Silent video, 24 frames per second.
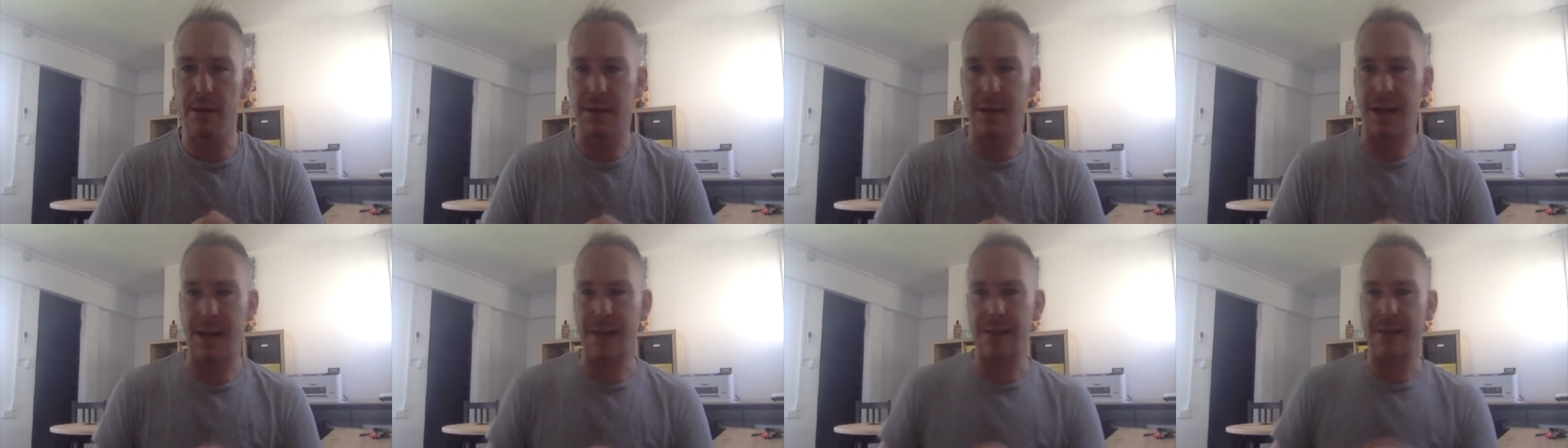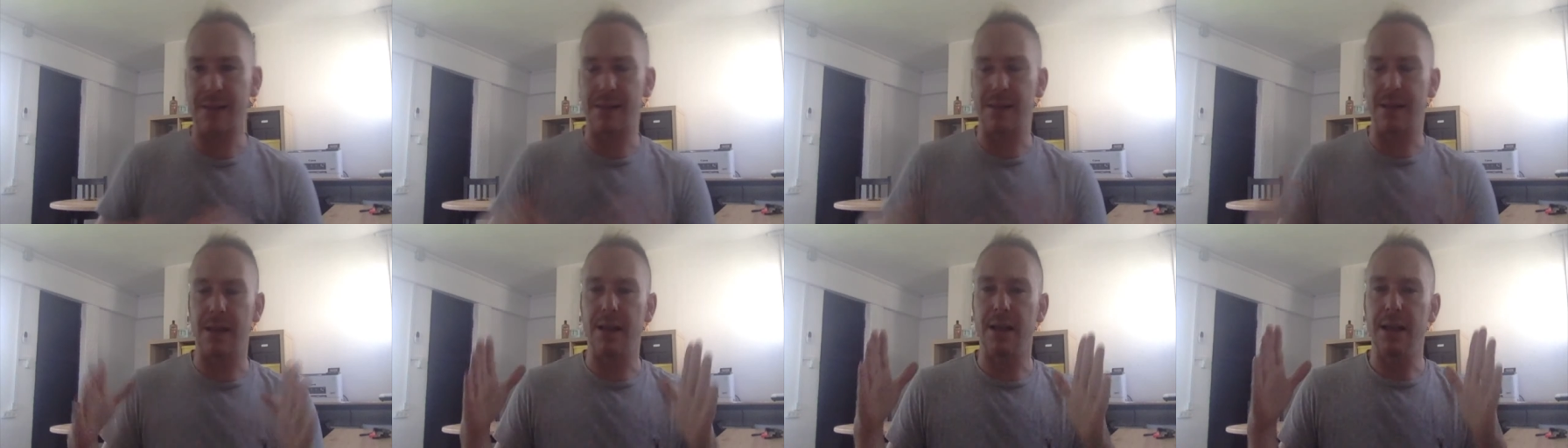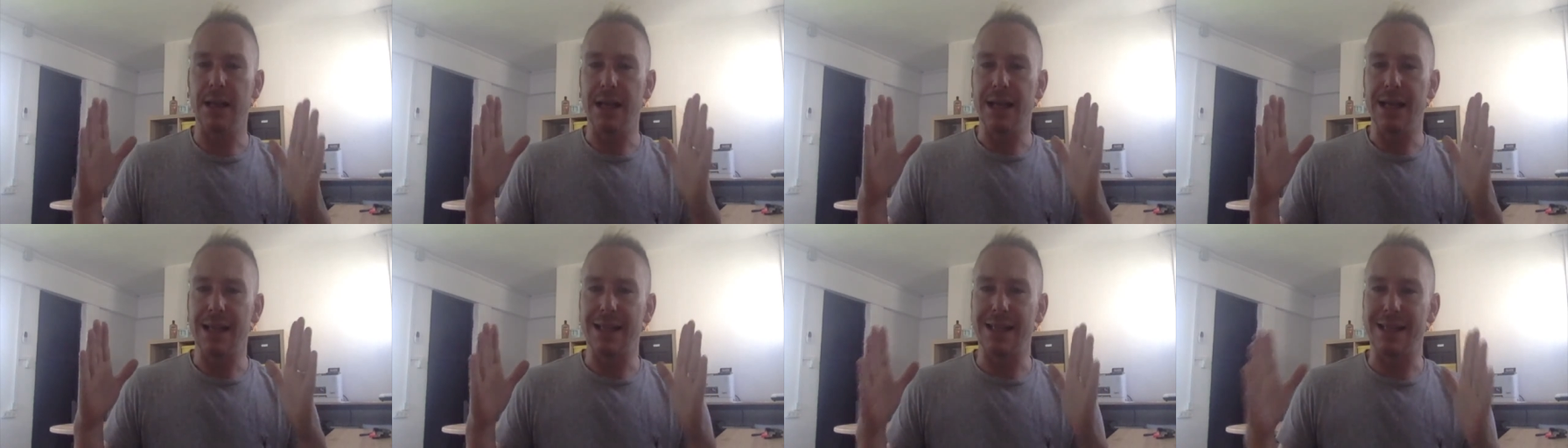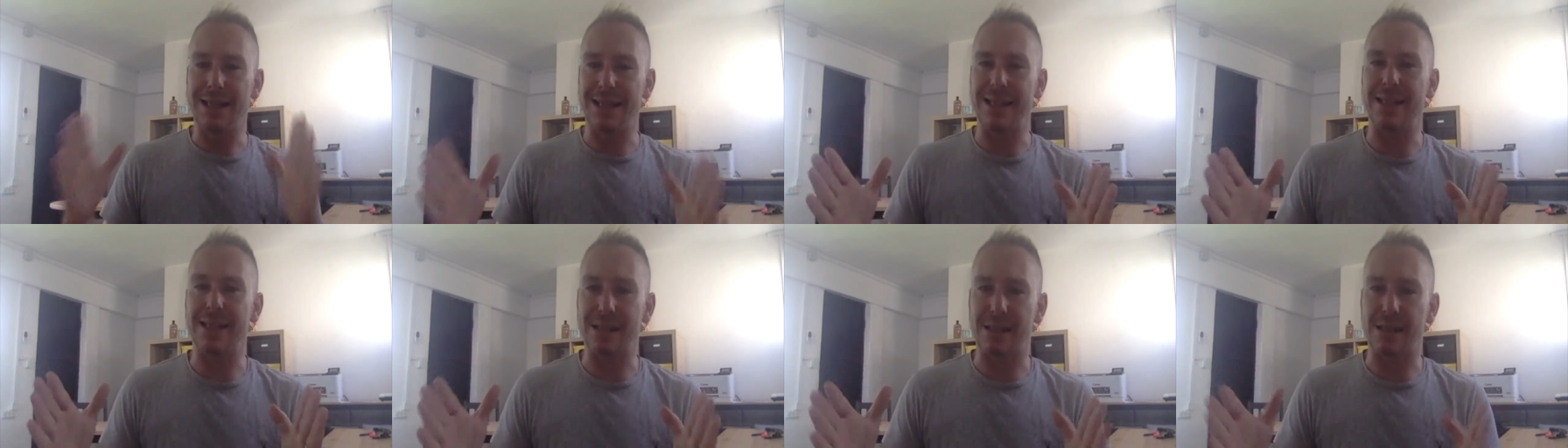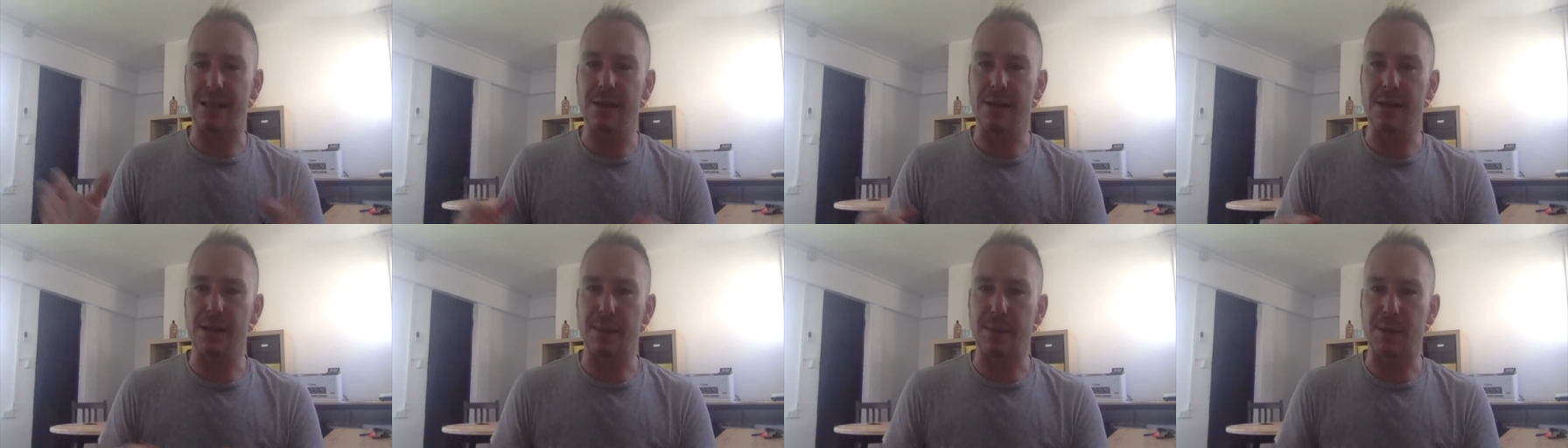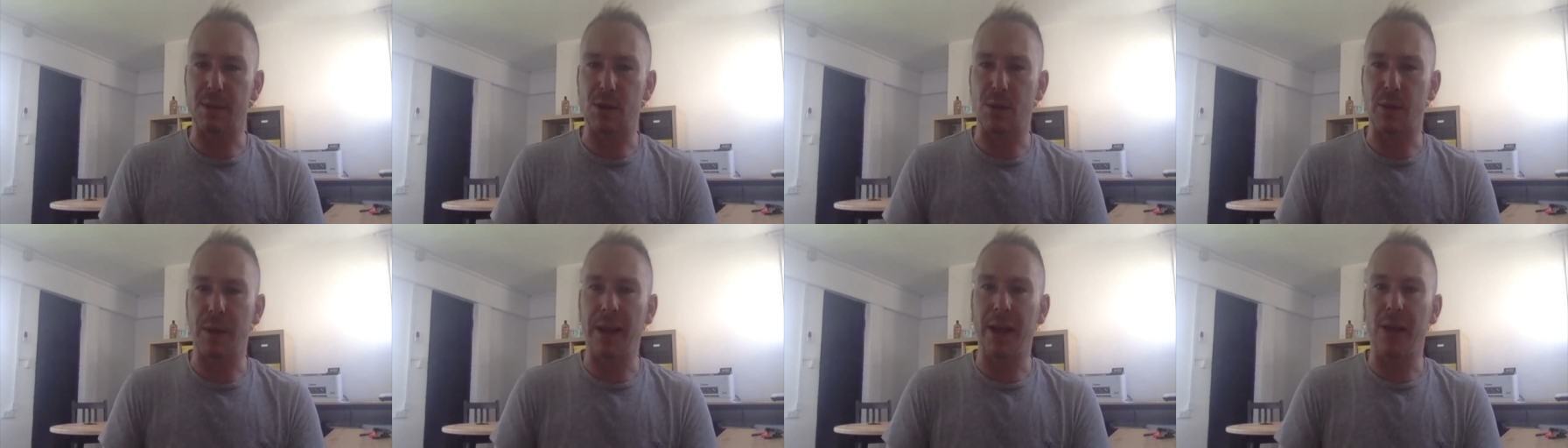That's the distance
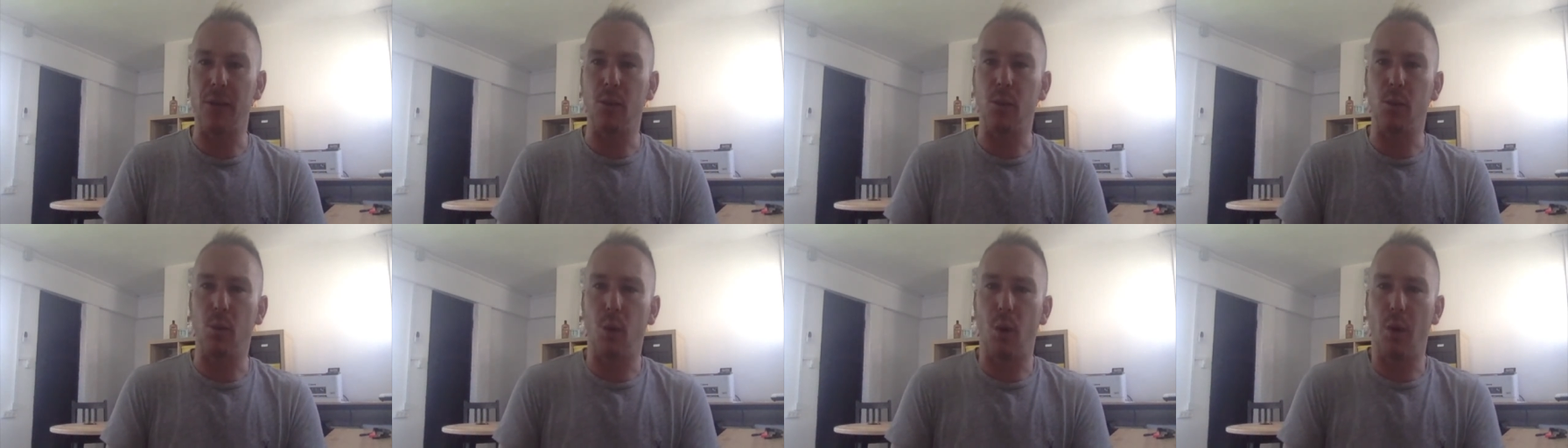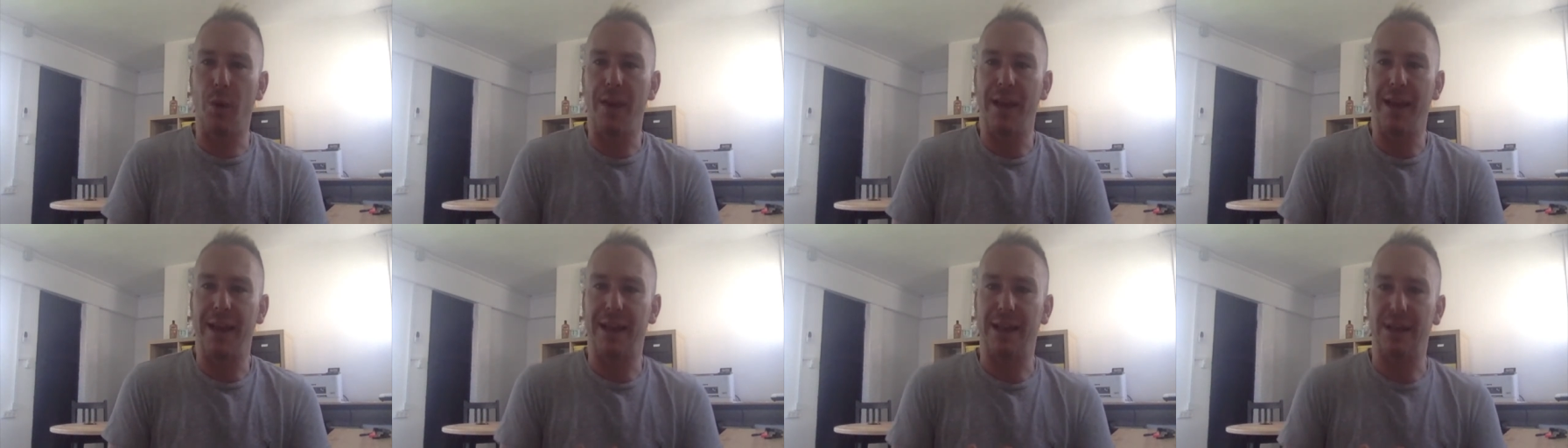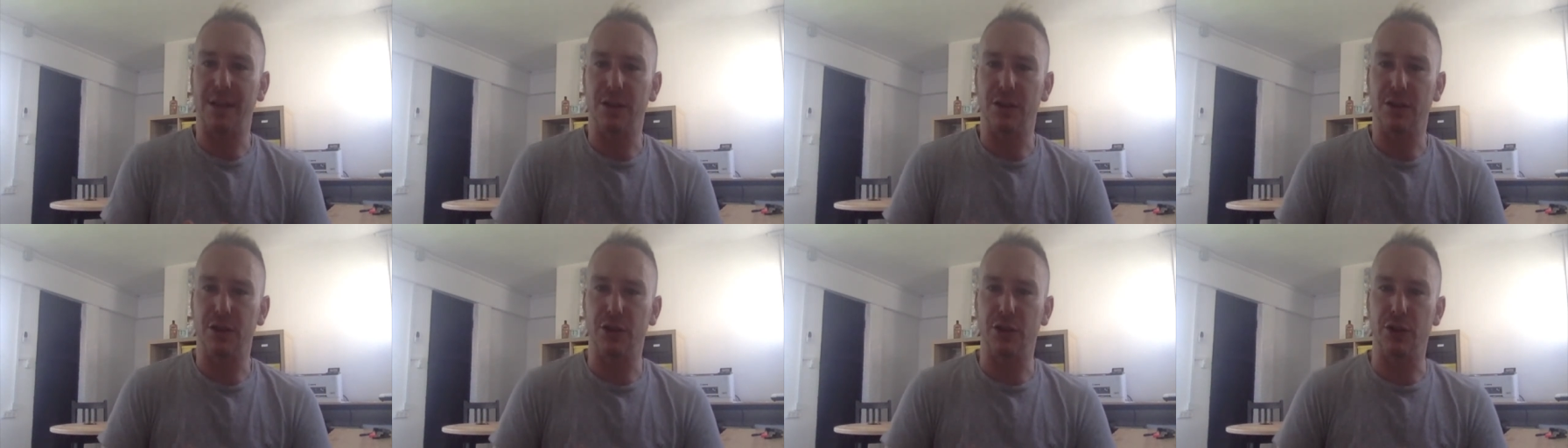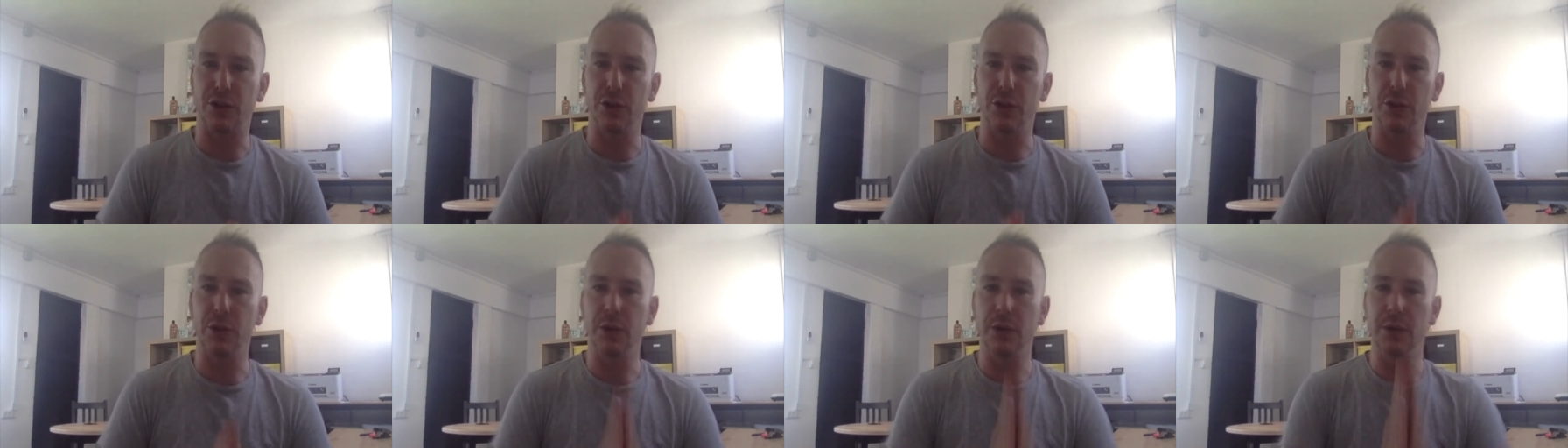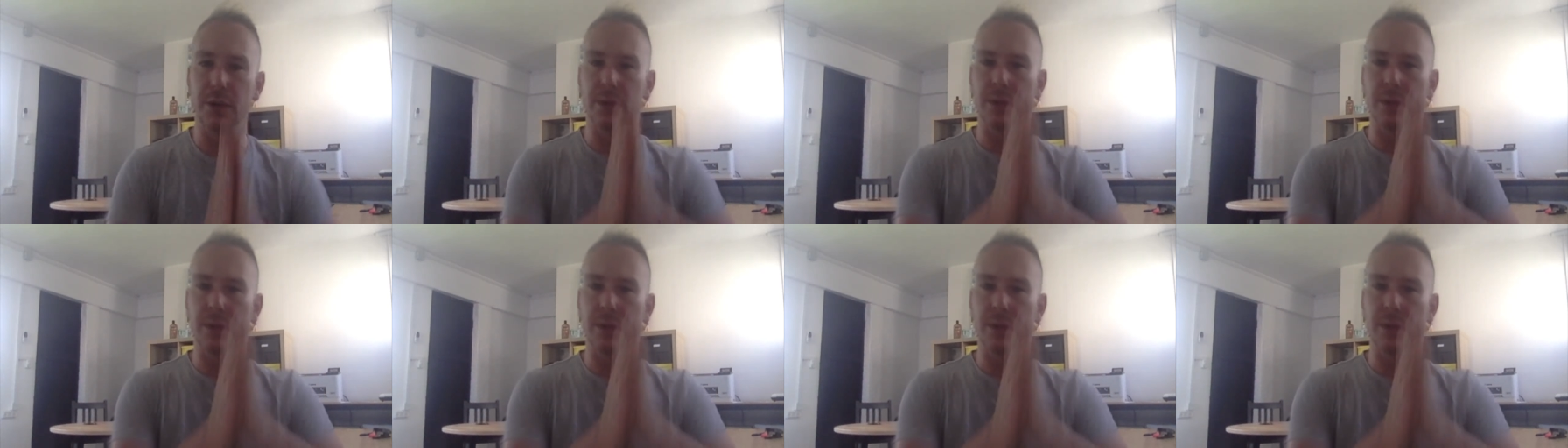between what they can do